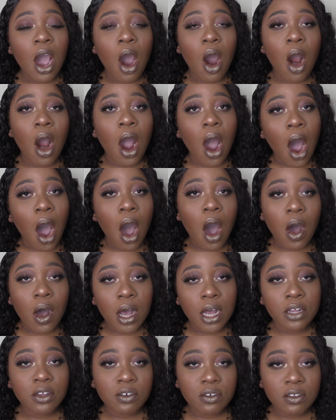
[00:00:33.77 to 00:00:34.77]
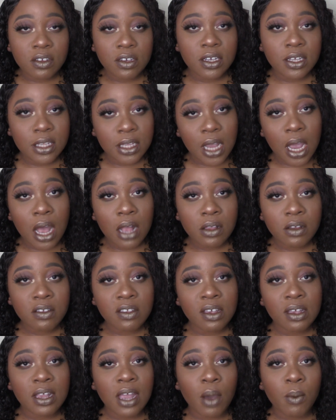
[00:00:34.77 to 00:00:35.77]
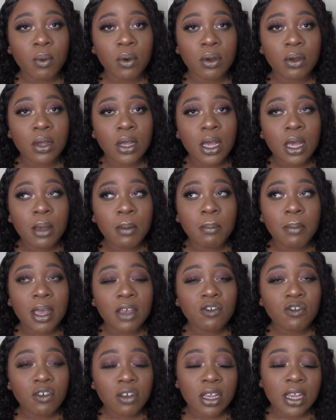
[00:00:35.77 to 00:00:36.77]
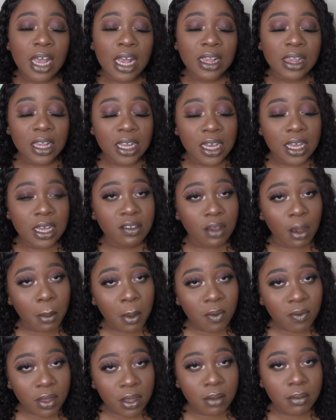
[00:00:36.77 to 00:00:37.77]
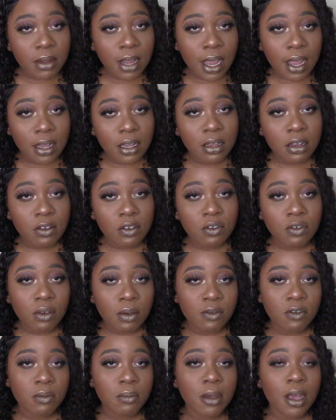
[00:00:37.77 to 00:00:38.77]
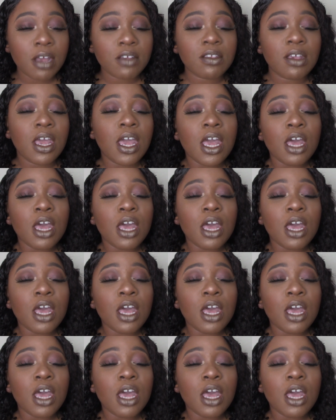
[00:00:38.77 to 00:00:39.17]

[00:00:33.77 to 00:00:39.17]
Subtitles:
are all under $10, and I will make sure that I link some of them down in the description box.